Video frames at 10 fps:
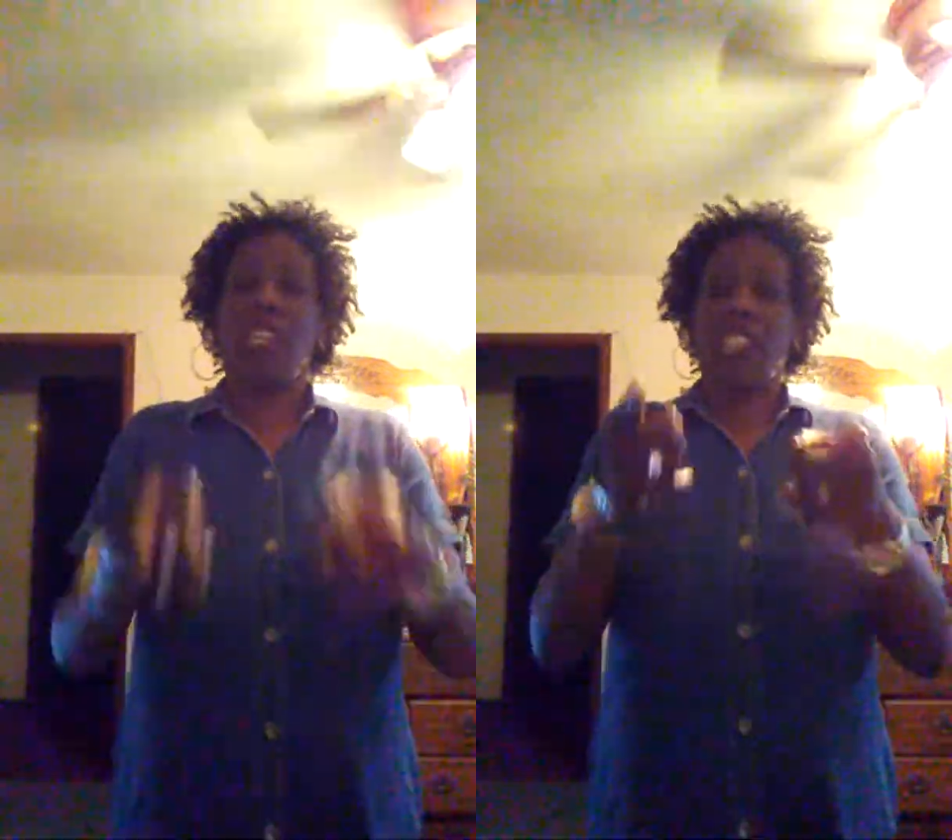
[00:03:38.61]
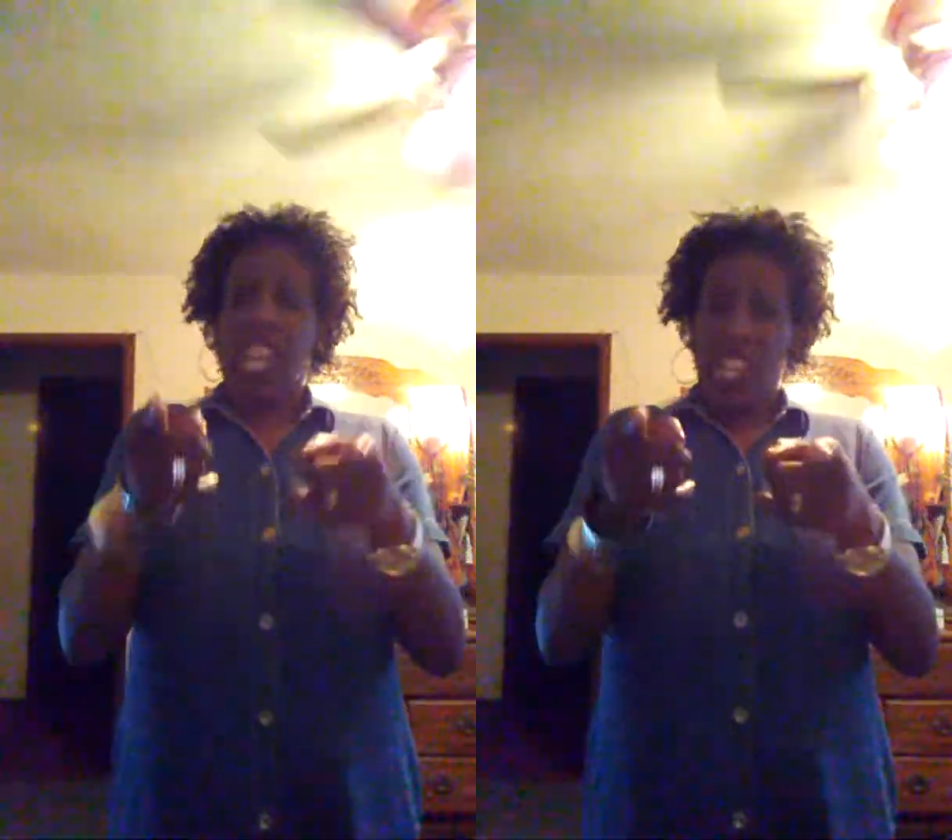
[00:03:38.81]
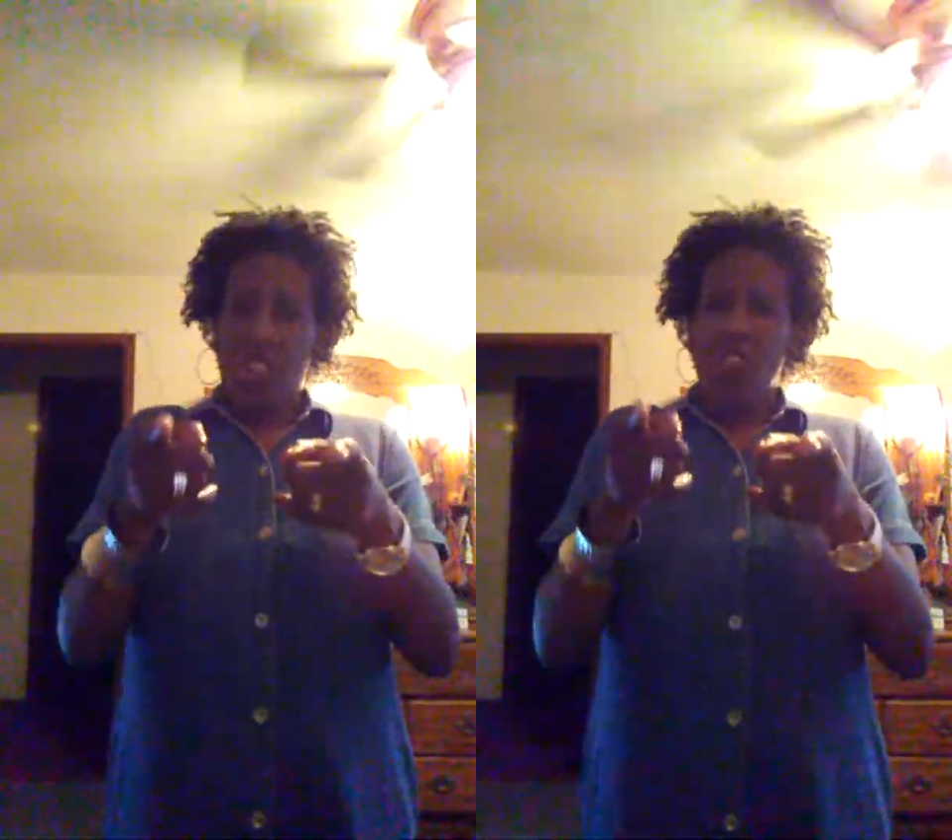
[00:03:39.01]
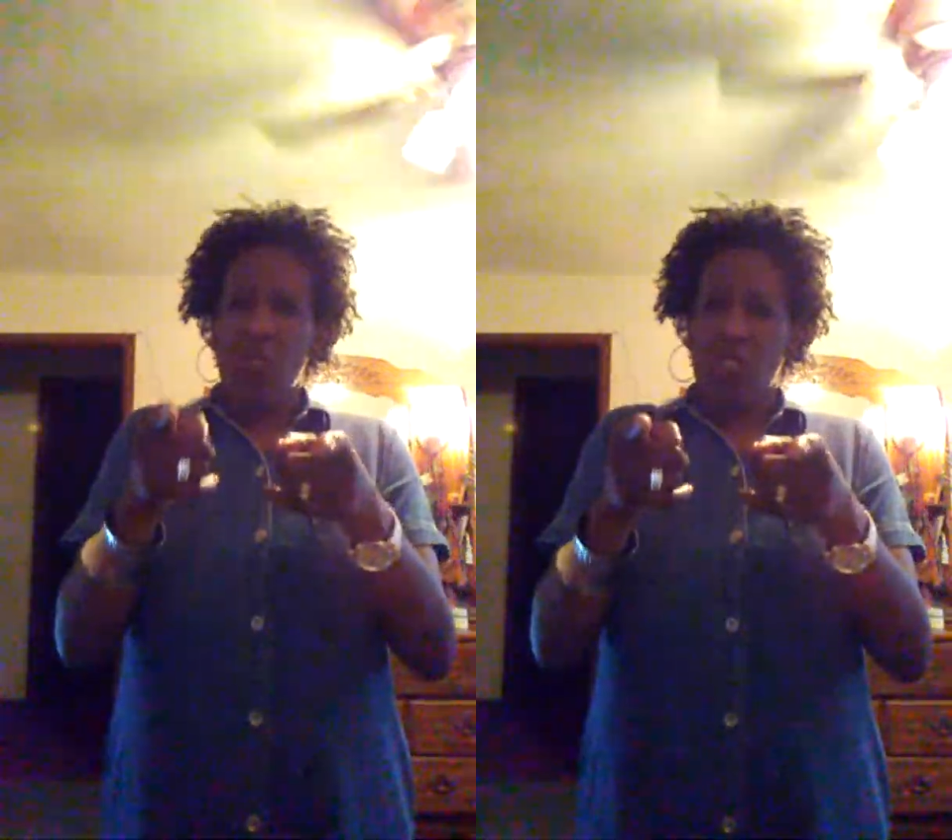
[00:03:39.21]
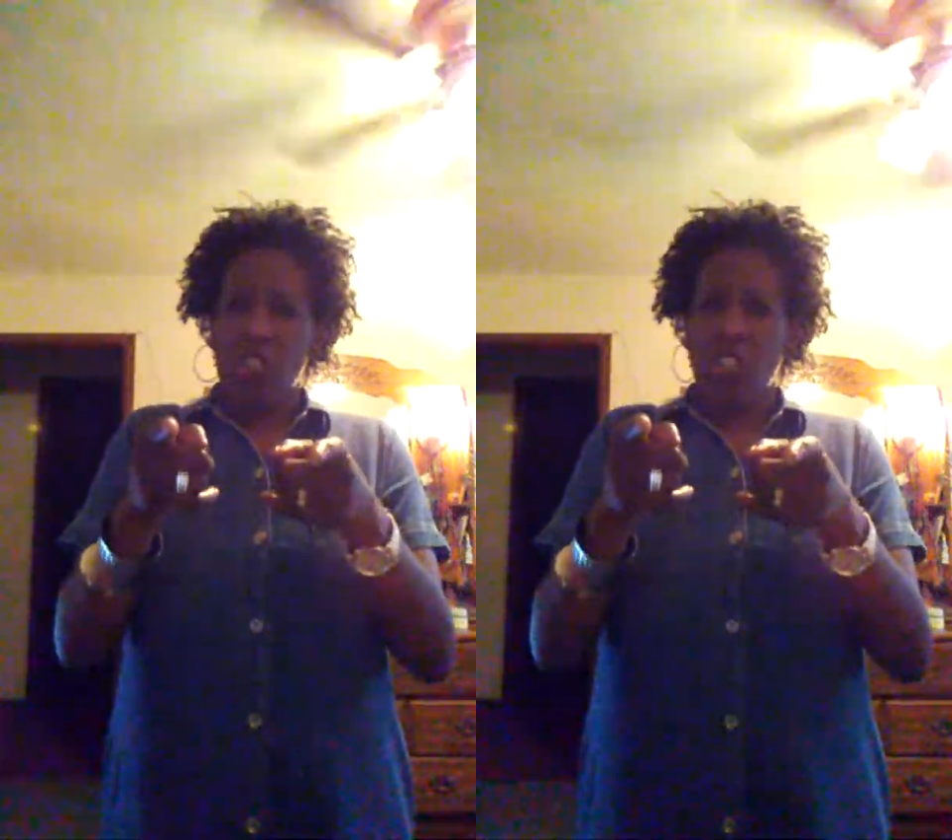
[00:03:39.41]
That's how you know you're
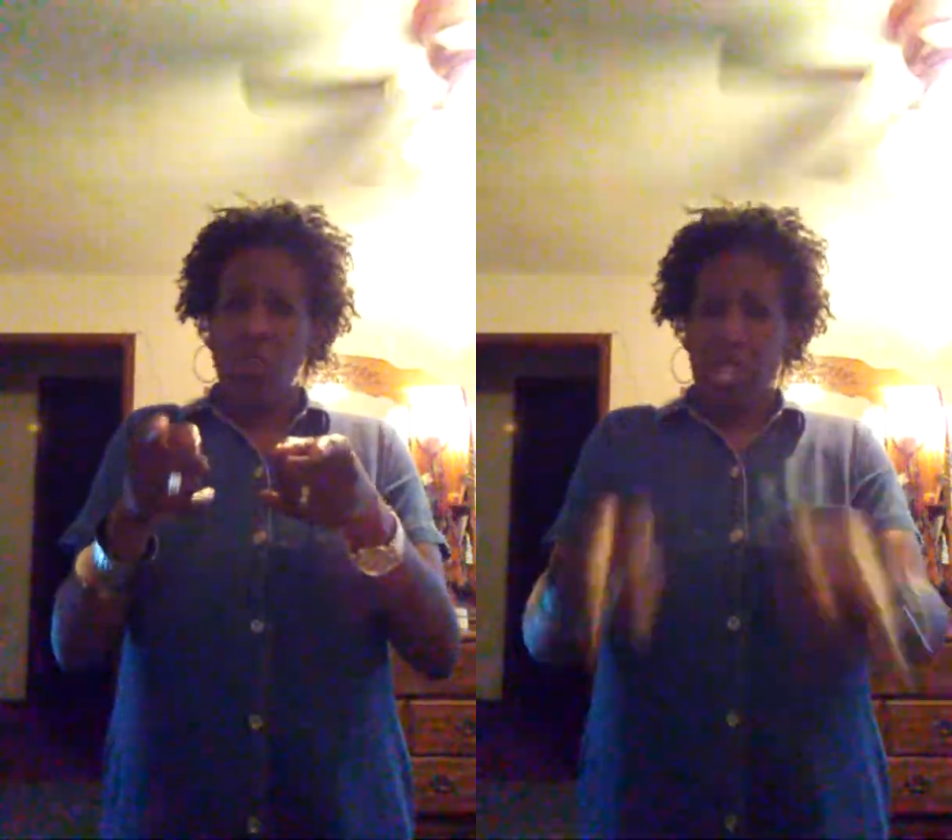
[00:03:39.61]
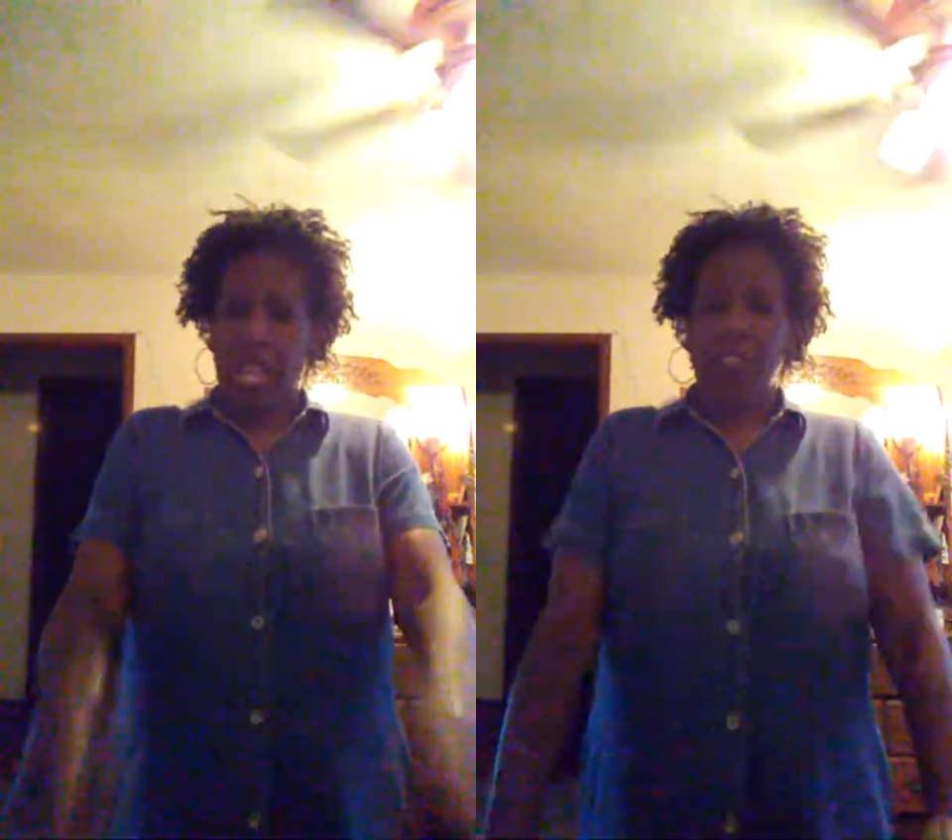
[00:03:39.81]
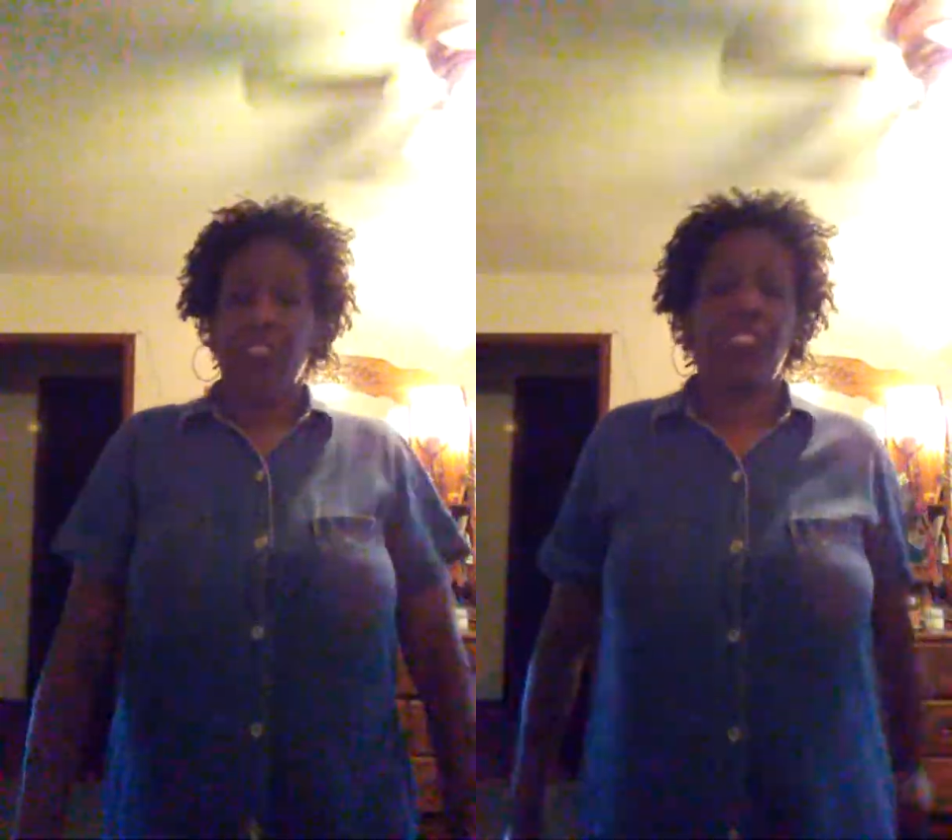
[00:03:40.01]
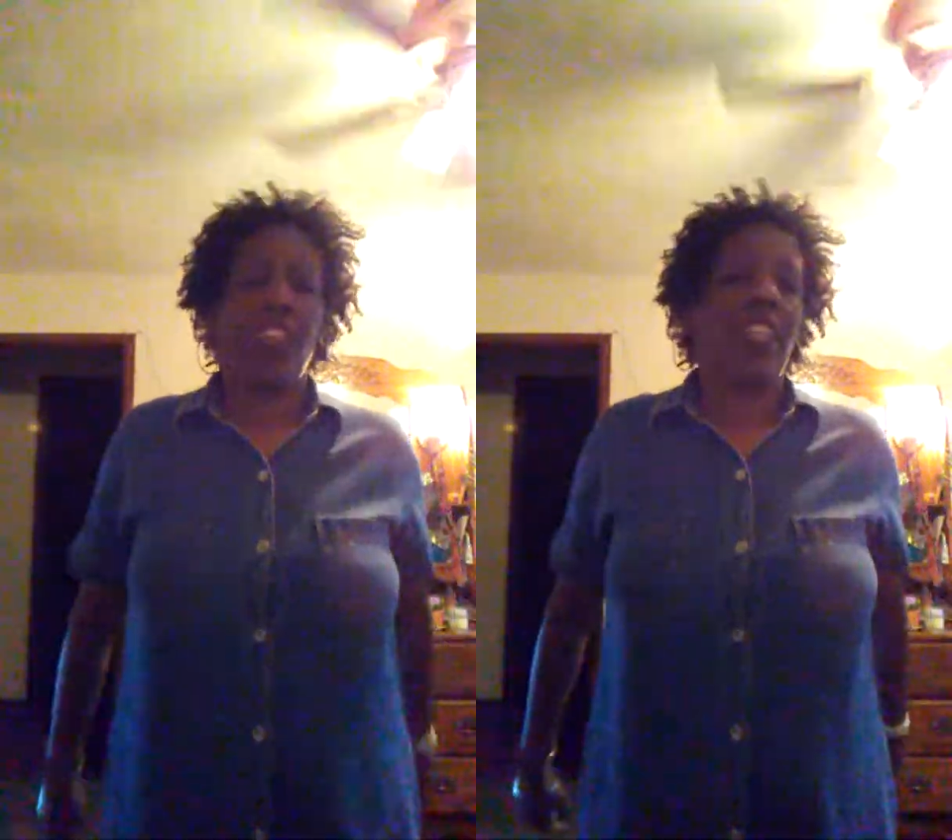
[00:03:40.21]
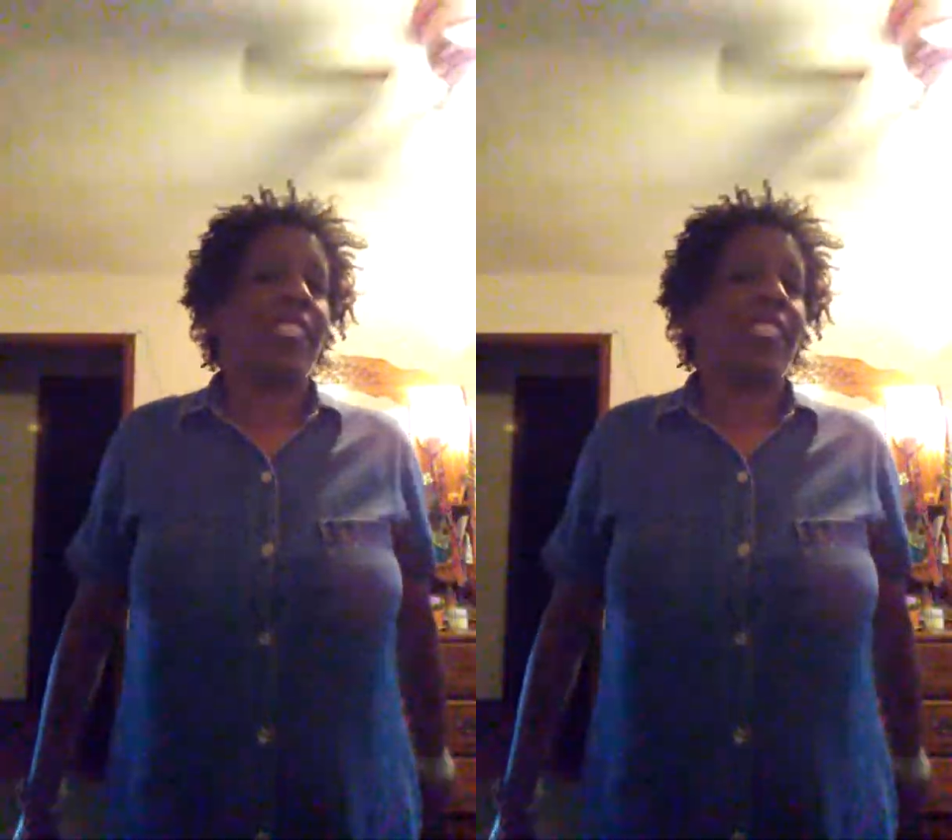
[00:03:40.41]
doing good with the haters.